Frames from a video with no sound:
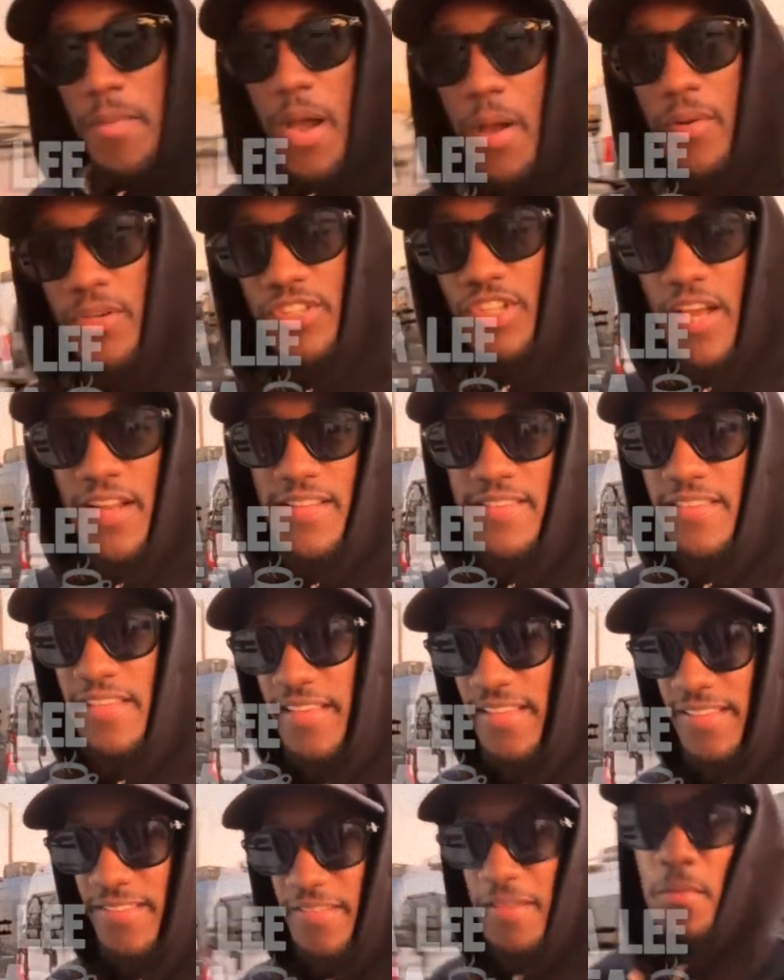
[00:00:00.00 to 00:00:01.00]
on! I want y'all to see
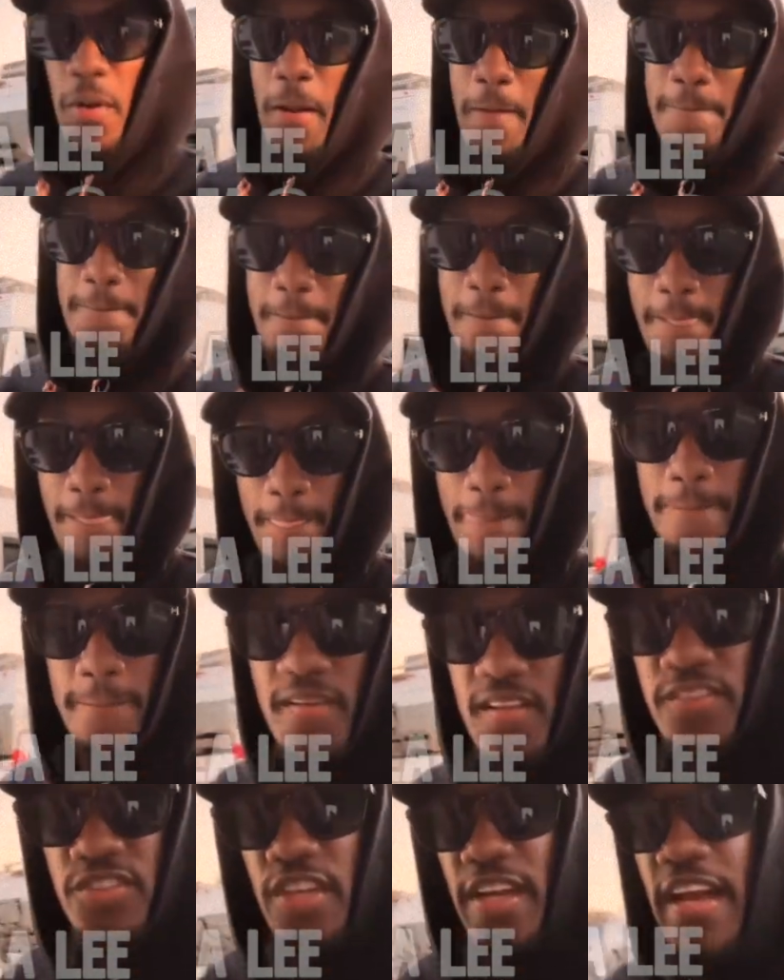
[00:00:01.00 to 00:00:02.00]
this. Come on,
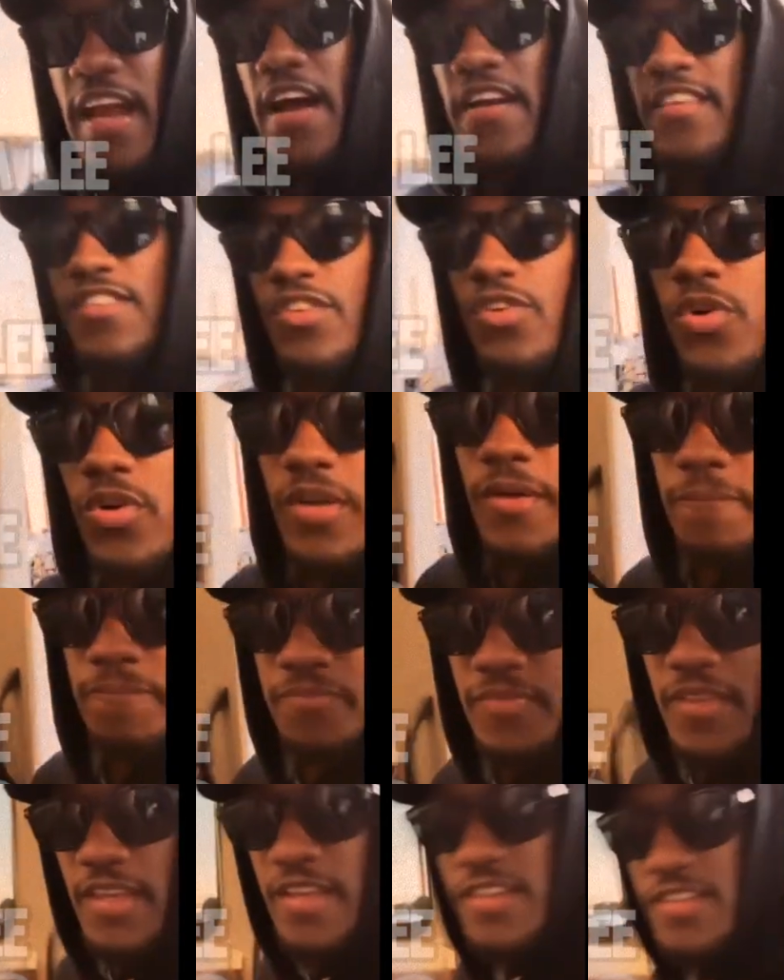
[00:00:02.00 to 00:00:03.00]
check out his new
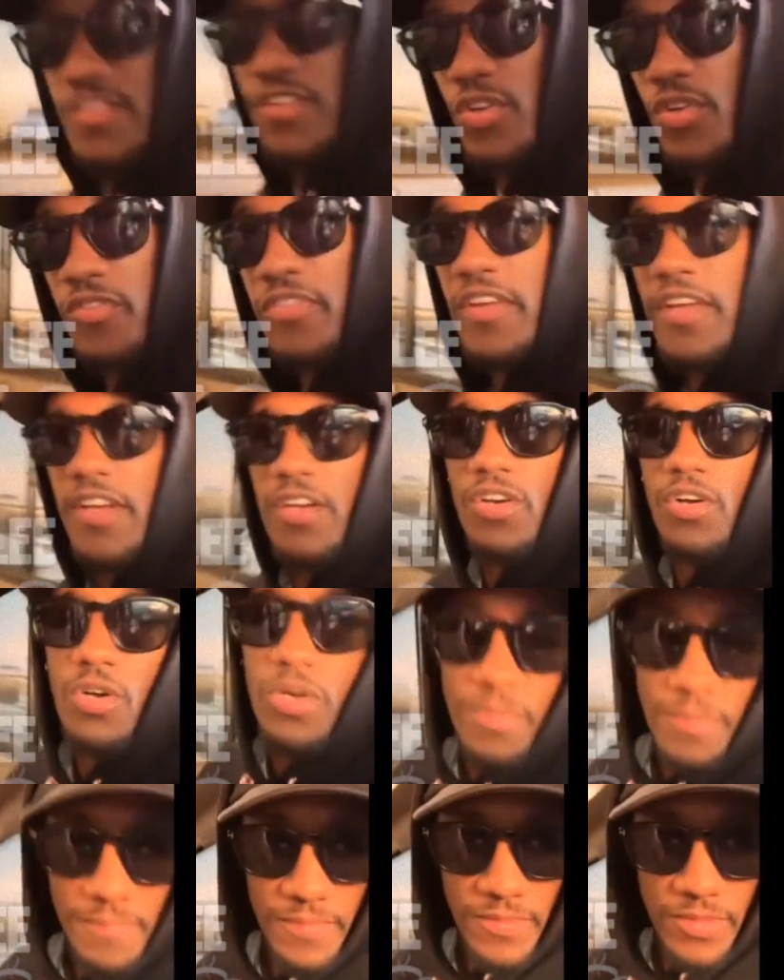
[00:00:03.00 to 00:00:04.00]
his new vehicle. Yeah,
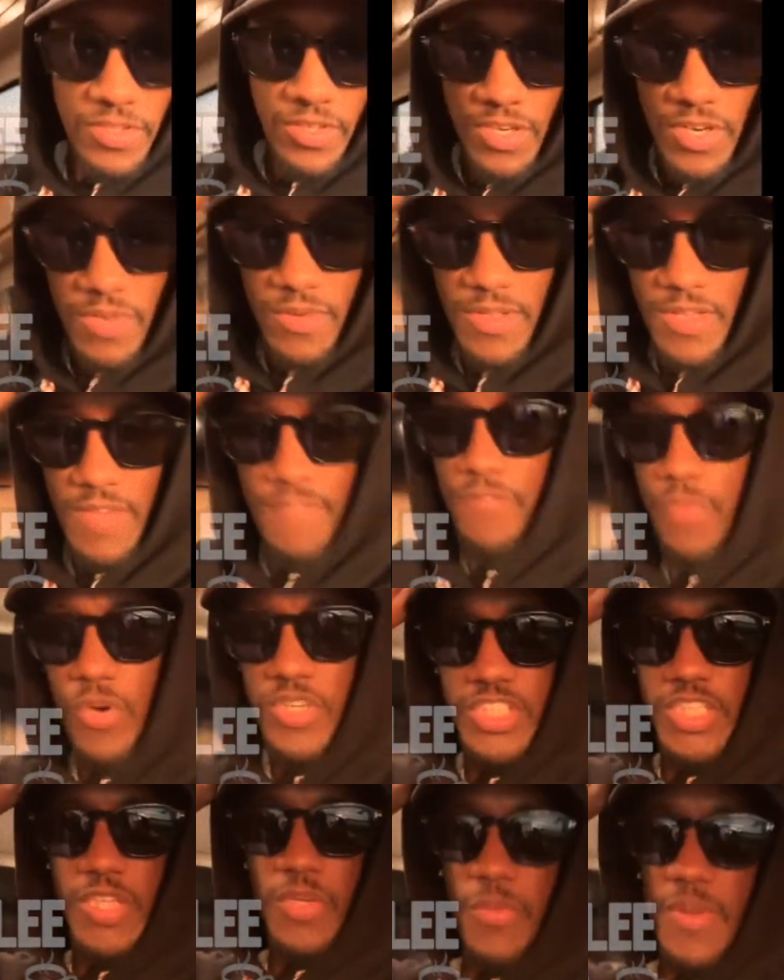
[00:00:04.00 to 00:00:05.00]
we got you know,
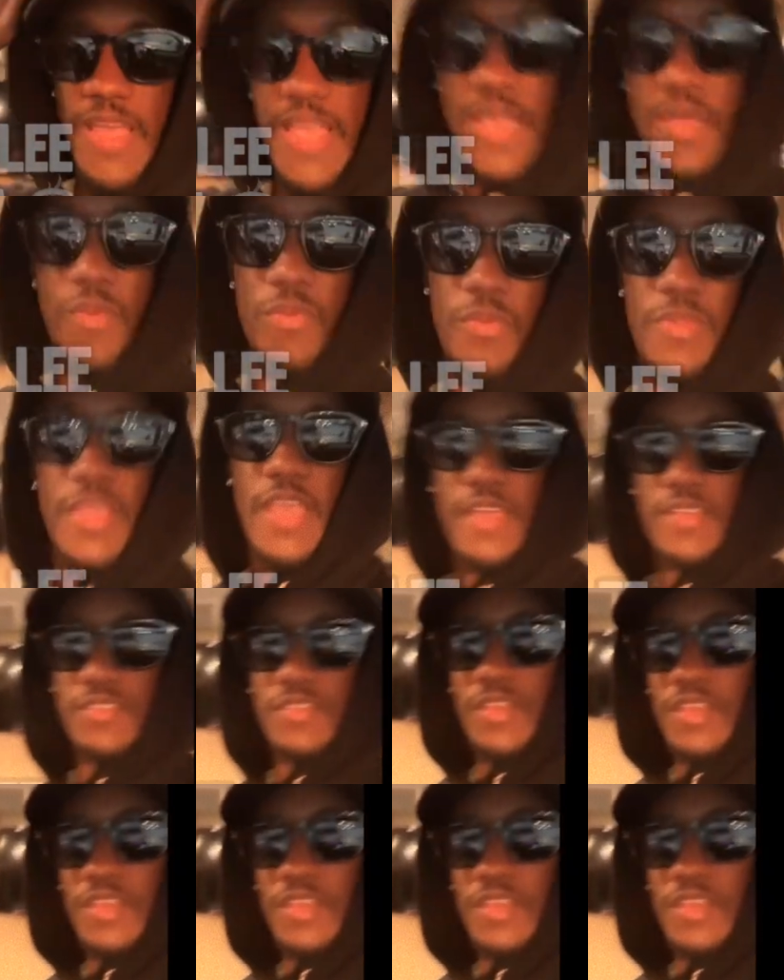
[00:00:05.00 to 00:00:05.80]
update yes.